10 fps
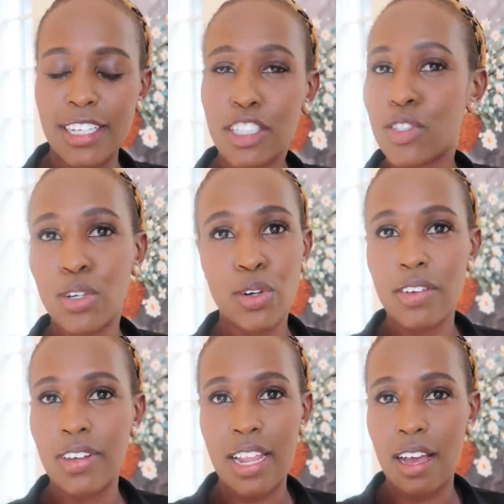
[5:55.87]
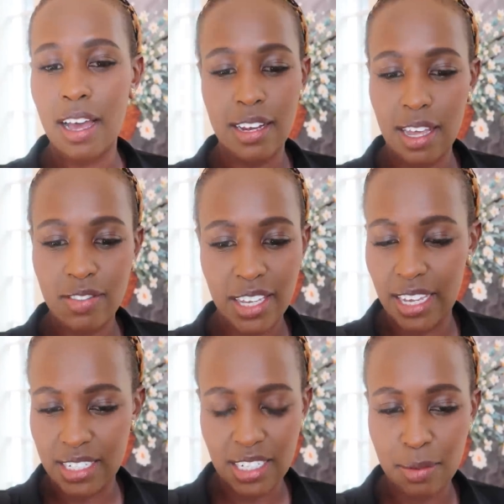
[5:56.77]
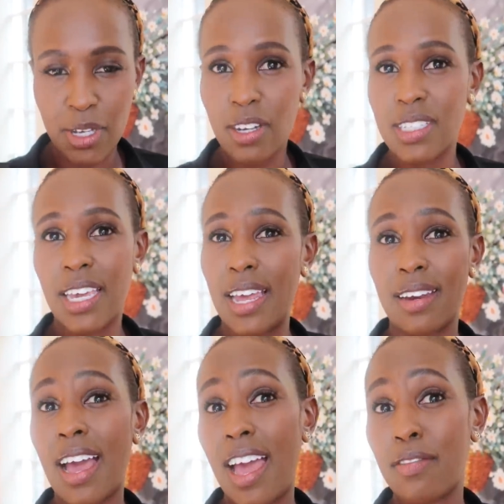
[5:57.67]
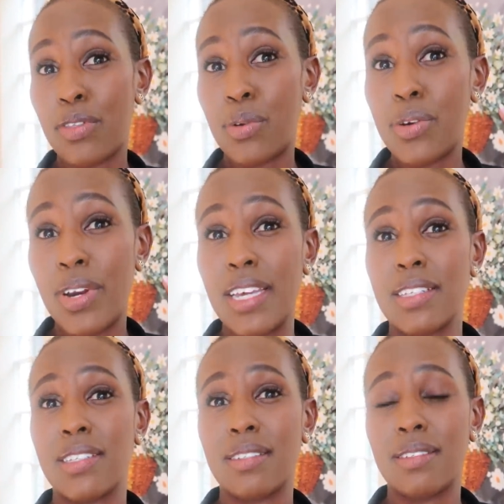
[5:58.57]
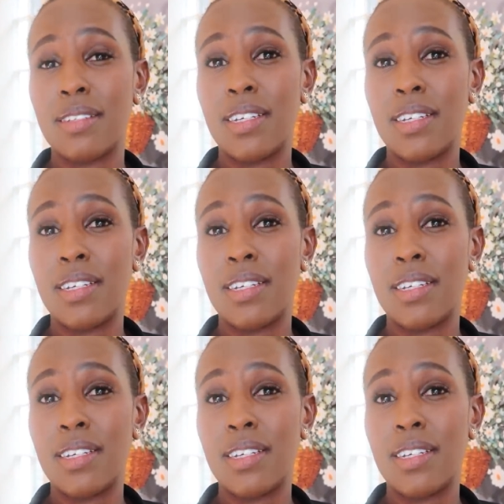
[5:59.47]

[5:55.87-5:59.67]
I just don't know if I'll ever get it, because again, I have three rings